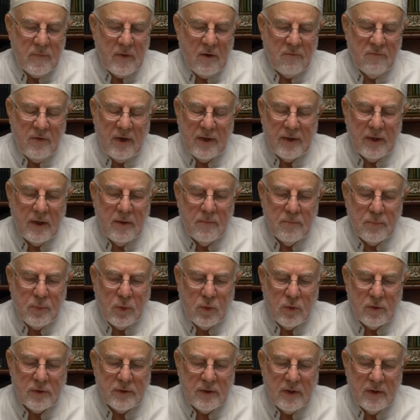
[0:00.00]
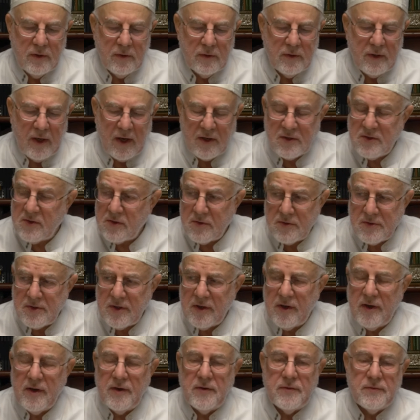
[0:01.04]
Very important
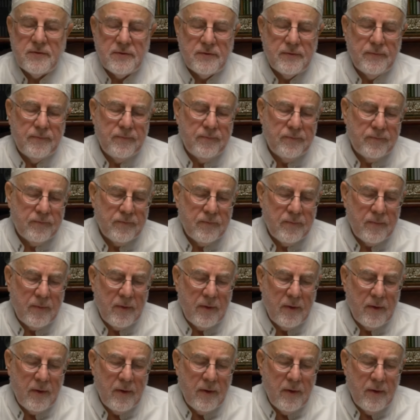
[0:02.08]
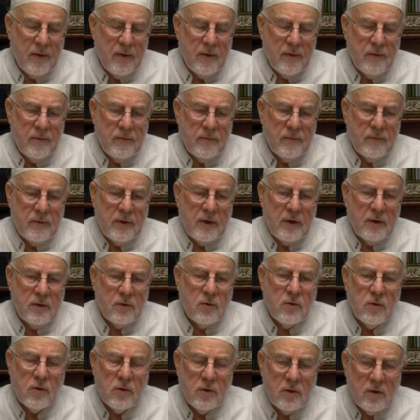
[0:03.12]
exercise. The
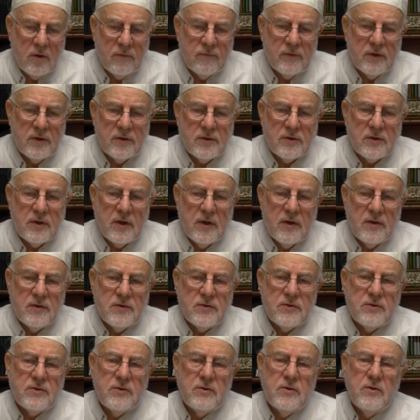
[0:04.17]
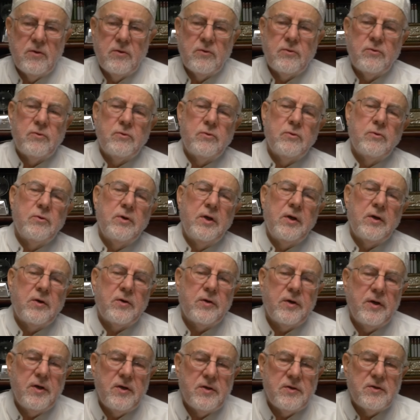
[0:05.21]
goal of it is to
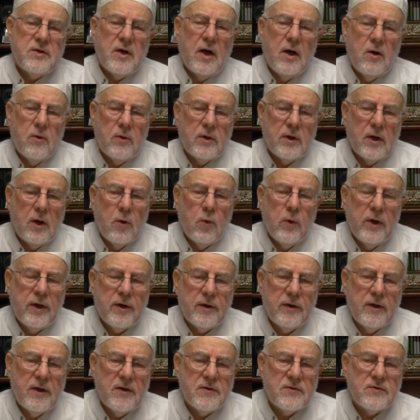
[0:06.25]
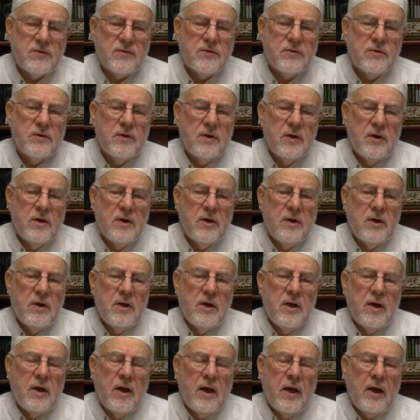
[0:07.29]
increase our awareness
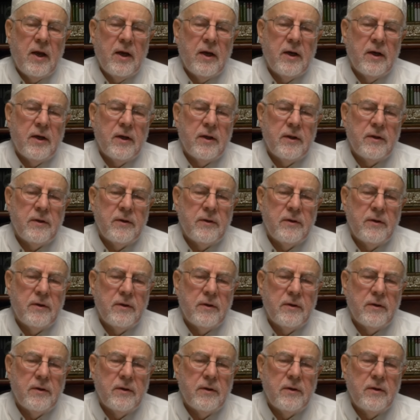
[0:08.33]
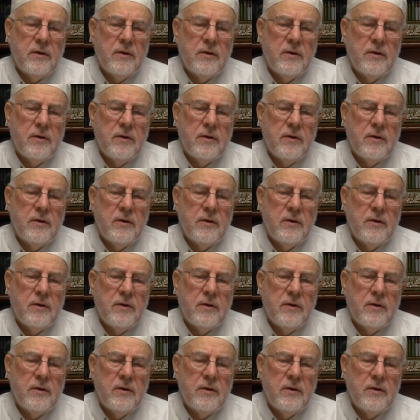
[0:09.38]
and uh,